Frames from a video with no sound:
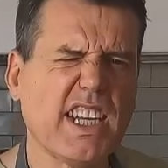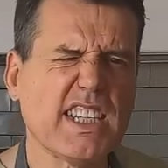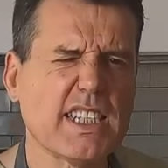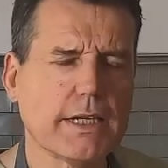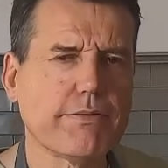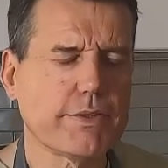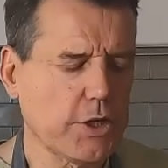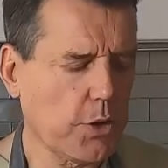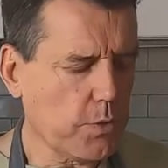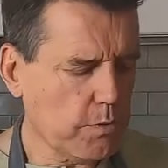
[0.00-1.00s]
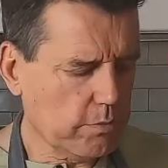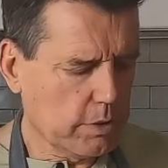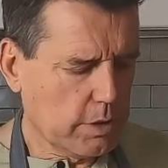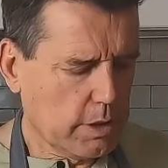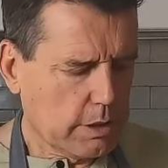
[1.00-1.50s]
fairly stiff dough.
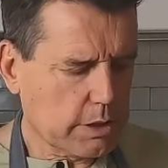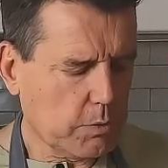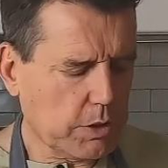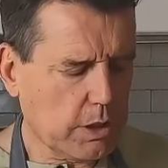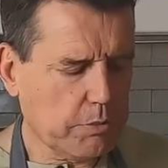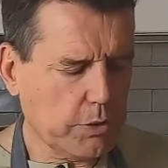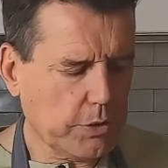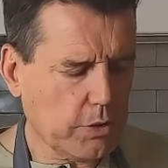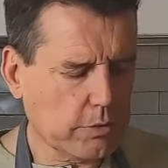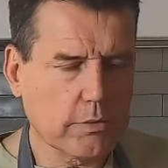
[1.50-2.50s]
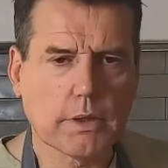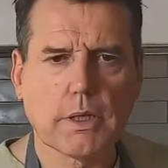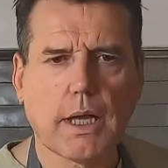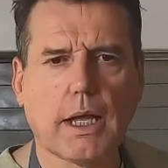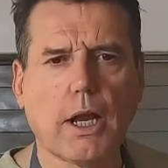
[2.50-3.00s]
So we're going to put it
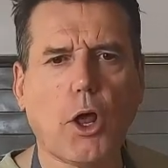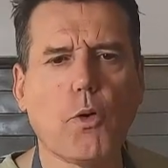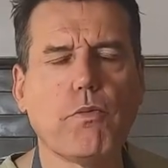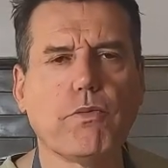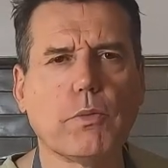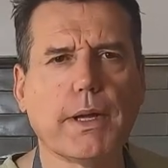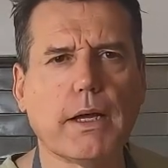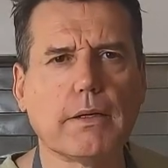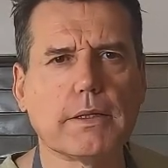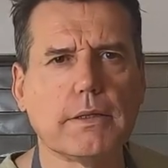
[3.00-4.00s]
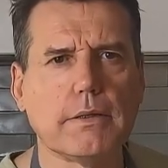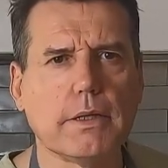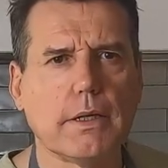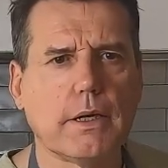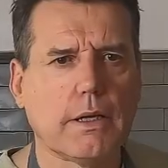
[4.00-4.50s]
on low
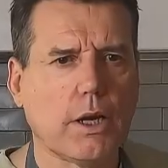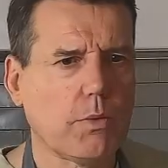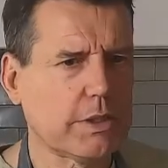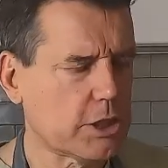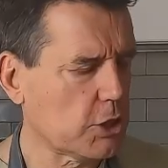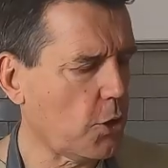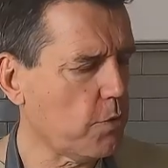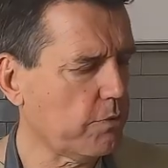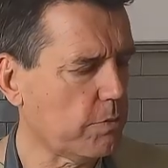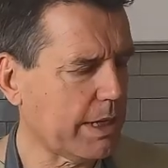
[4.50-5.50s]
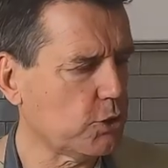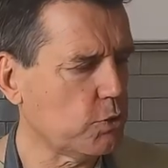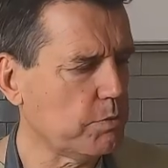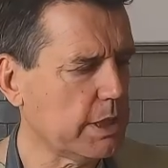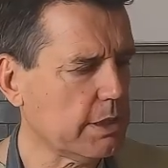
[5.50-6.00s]
and slow for
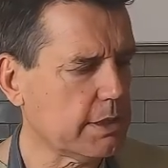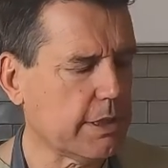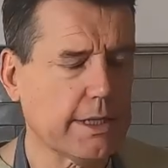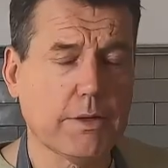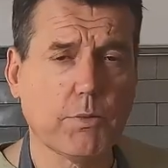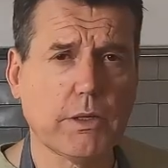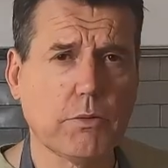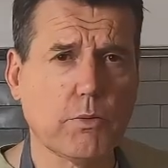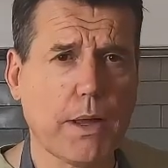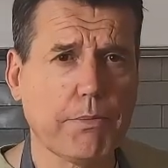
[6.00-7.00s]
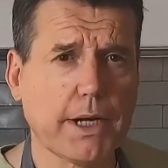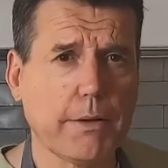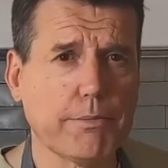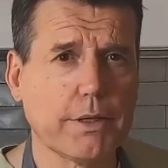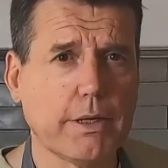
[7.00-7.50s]
about 2 minutes, and then we'll
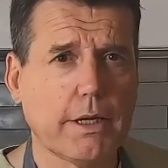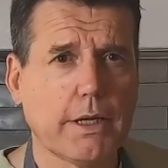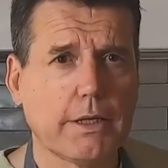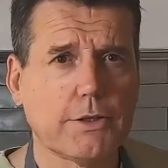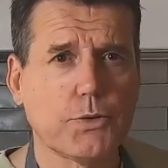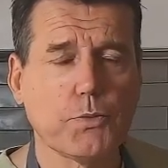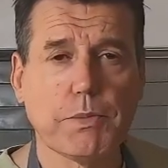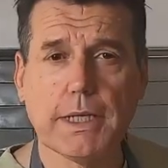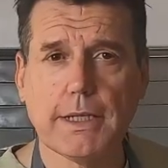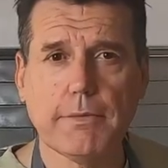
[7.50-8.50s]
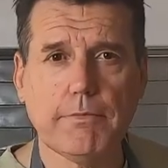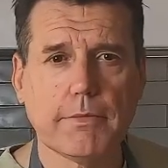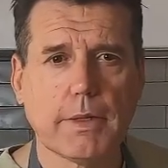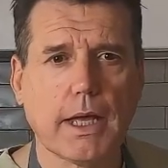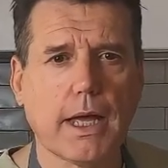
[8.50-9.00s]
ramp it up to
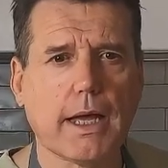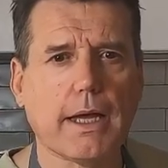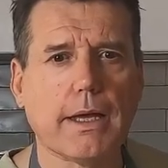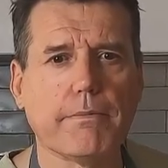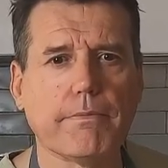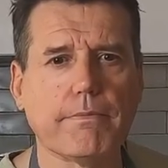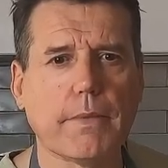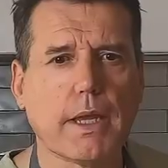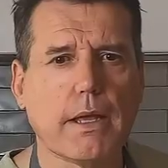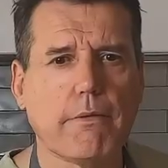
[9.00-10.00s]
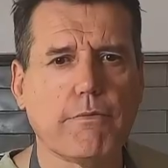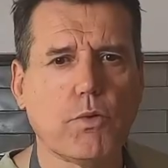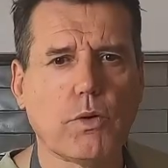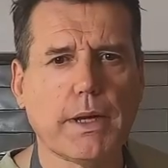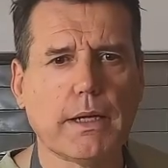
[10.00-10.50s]
medium
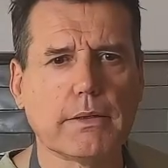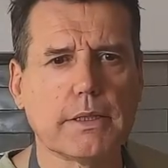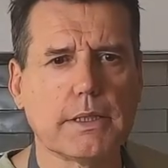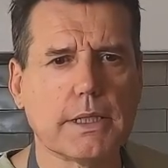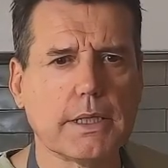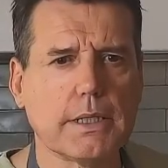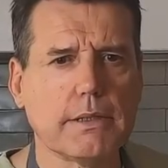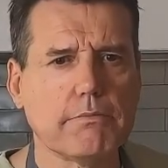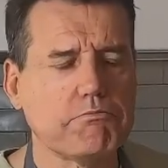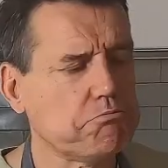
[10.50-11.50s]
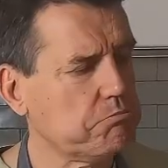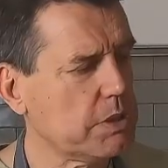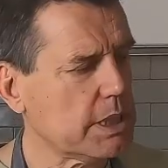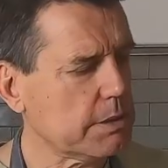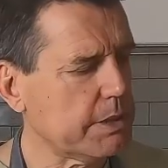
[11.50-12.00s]
for about
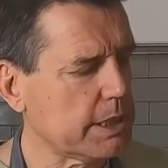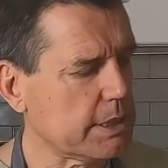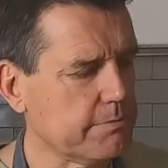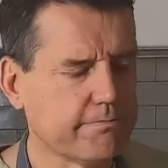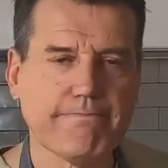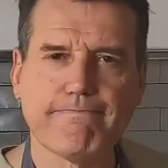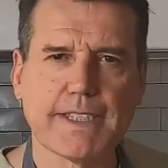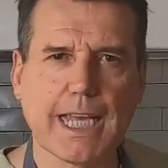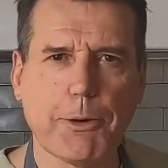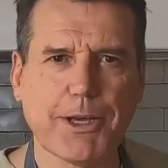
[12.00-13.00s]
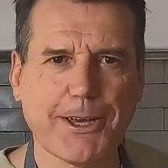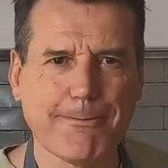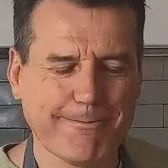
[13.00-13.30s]
6 minutes. See how we